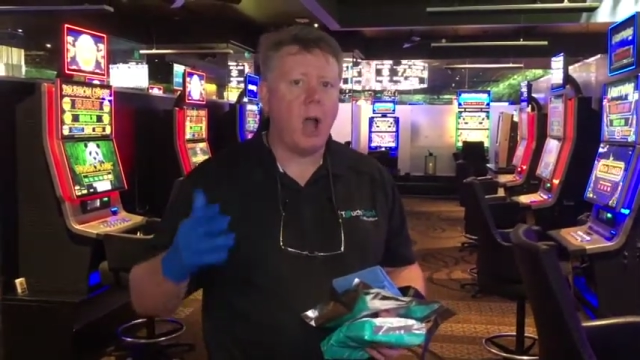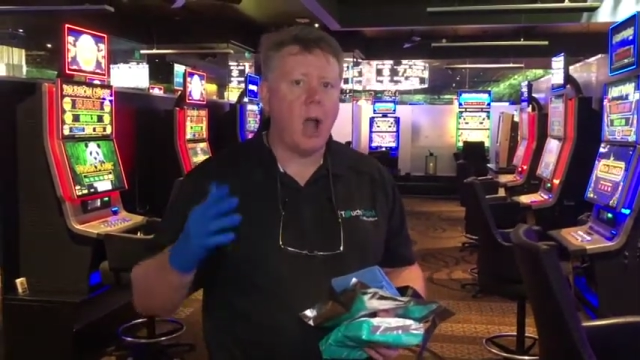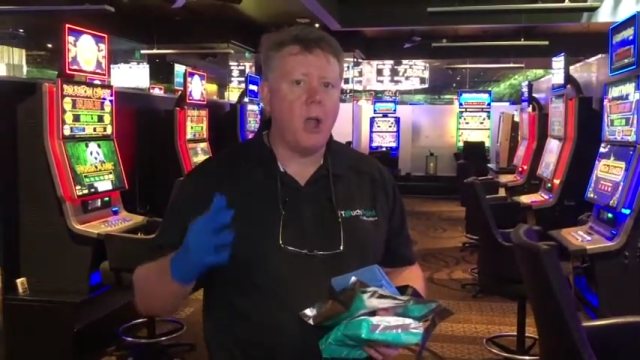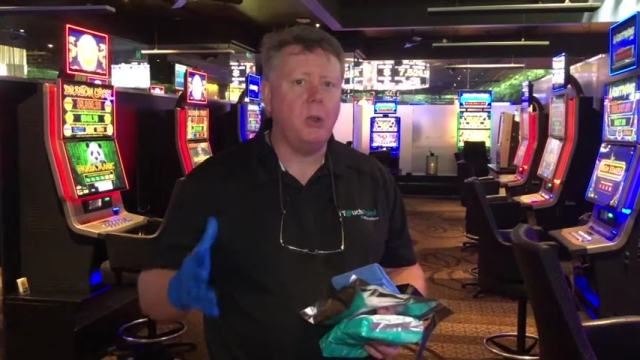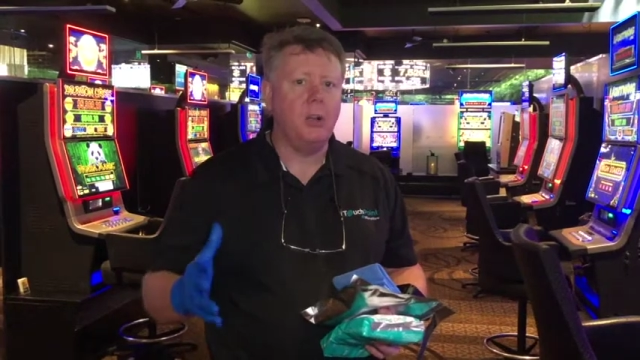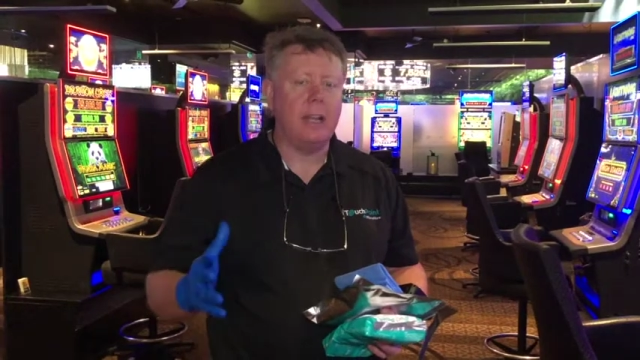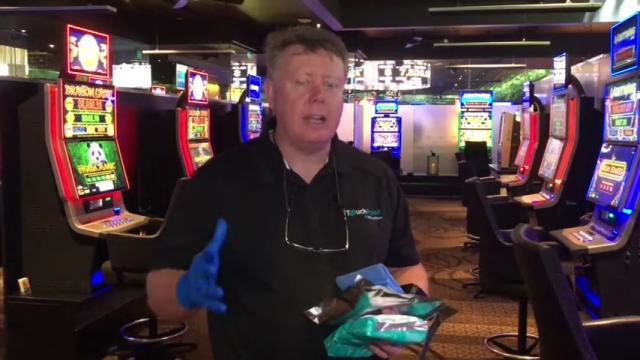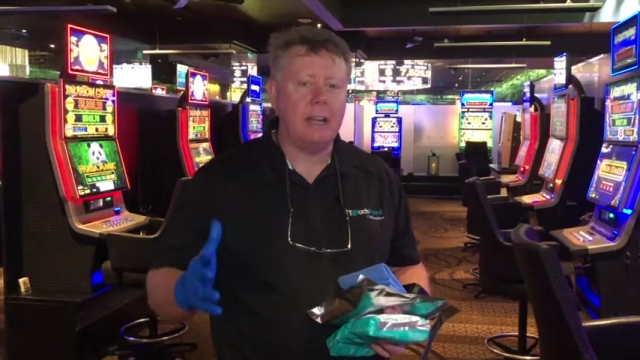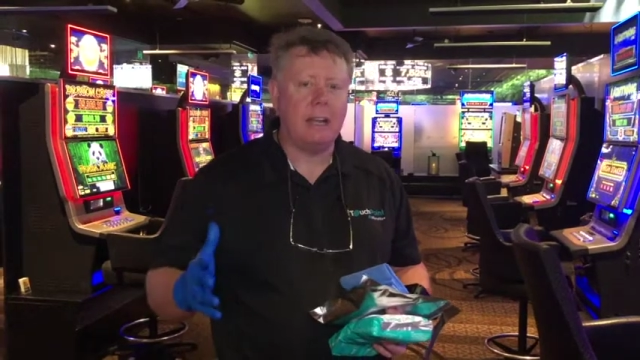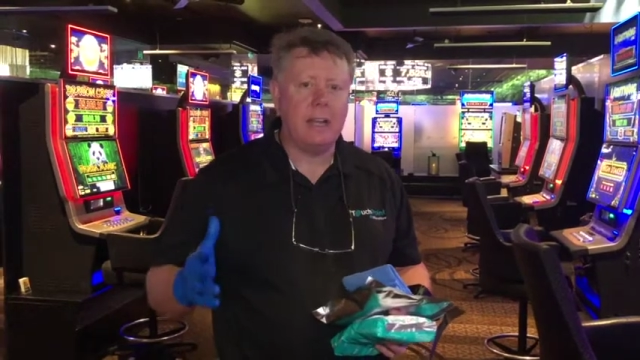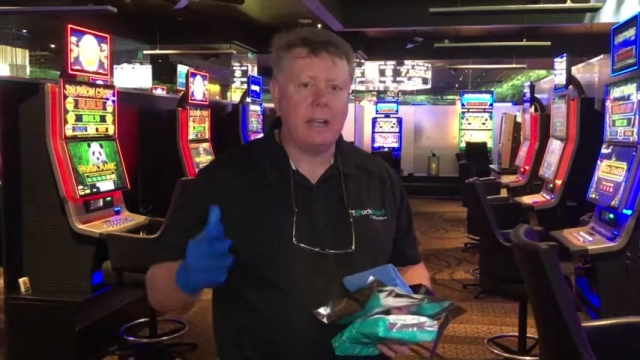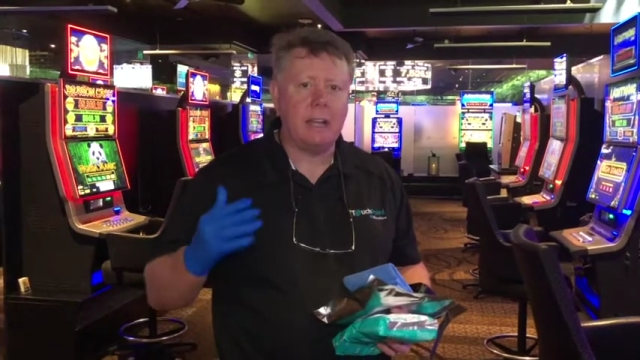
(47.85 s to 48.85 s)
only
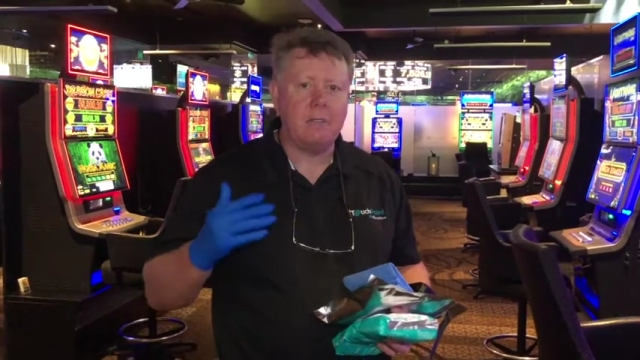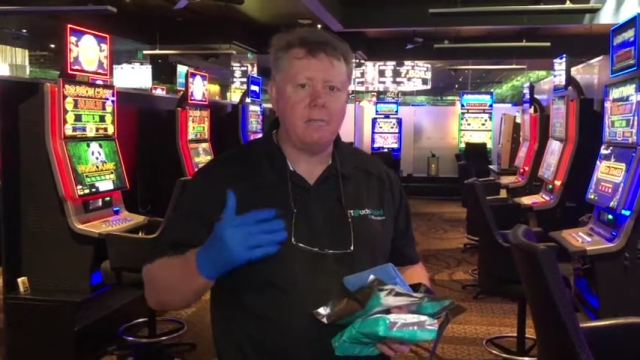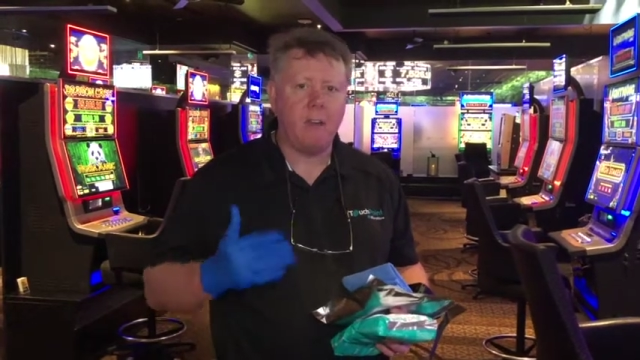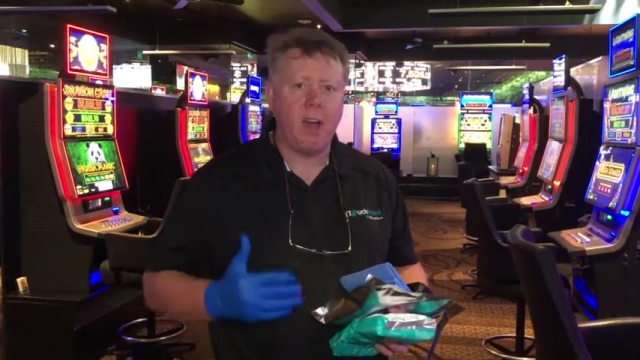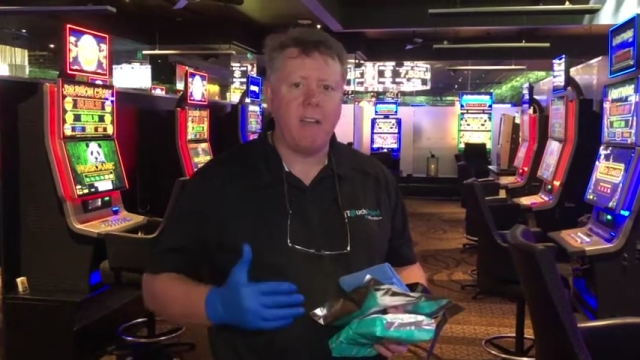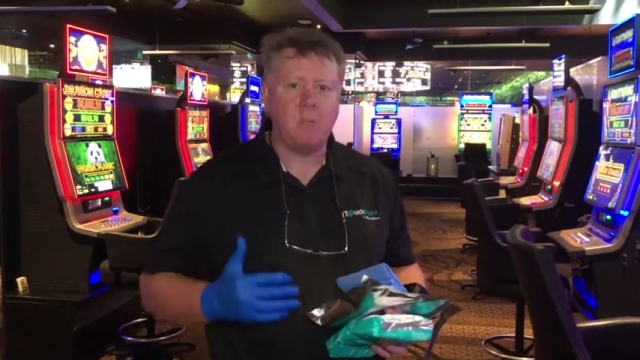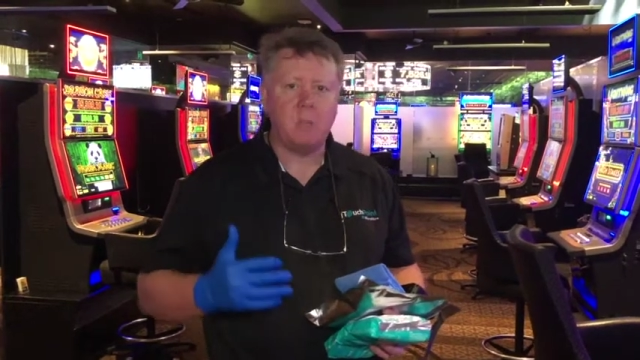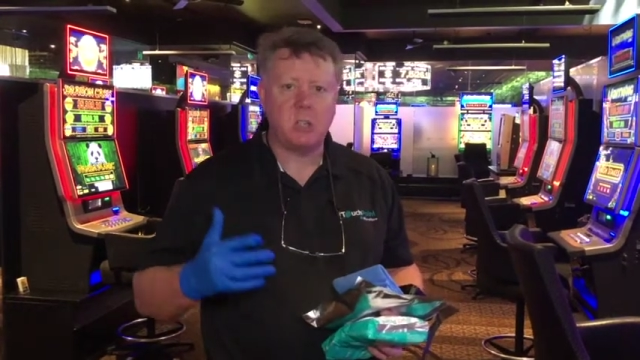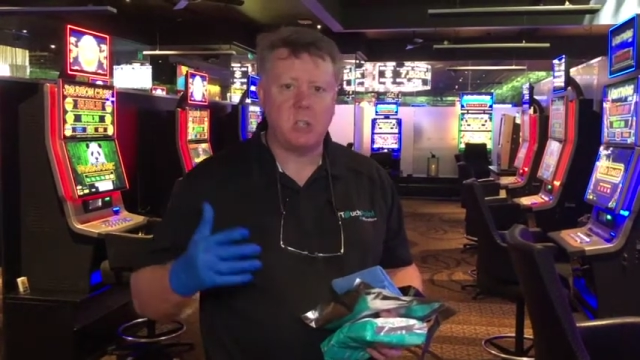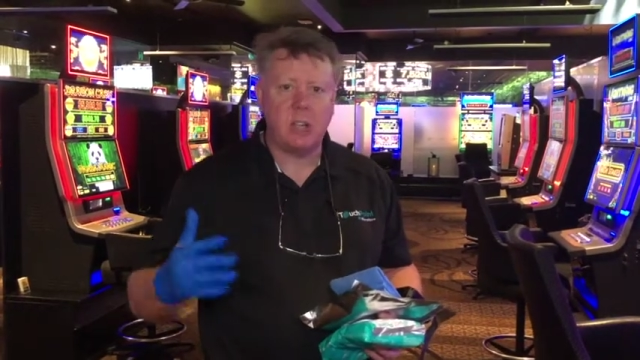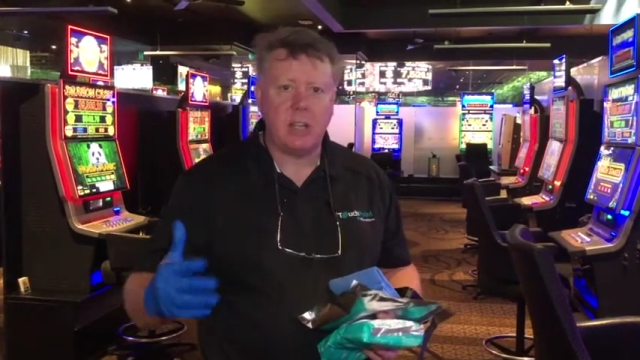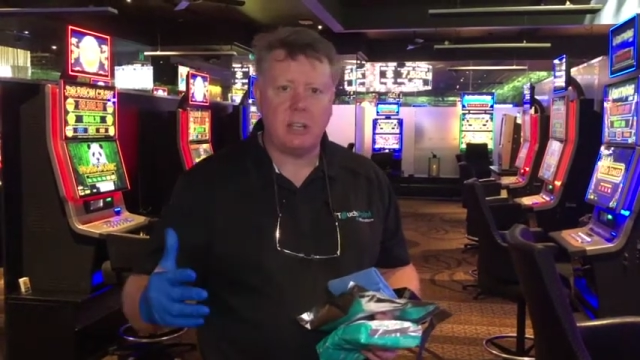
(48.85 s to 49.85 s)
cleaning 5
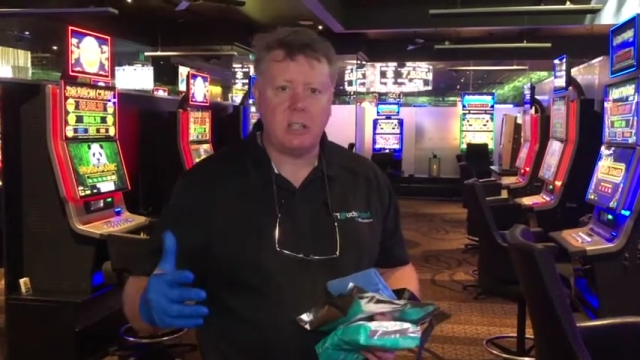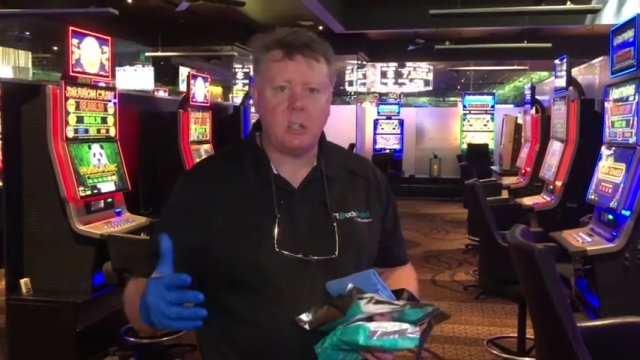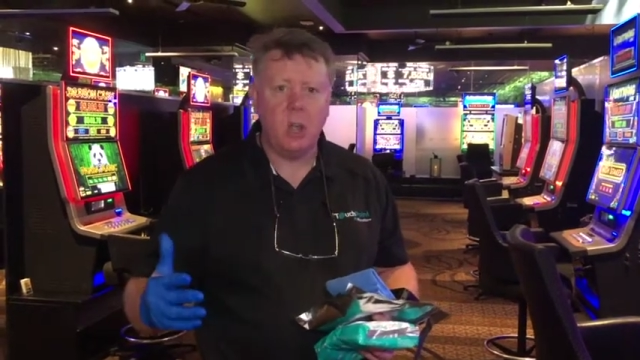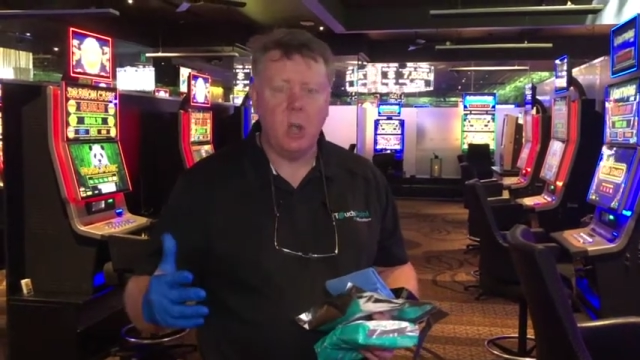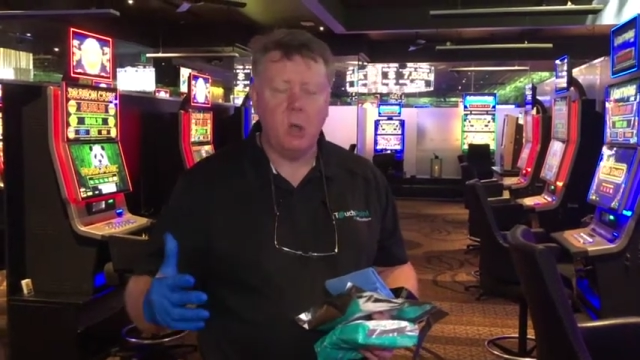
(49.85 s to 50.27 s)
machines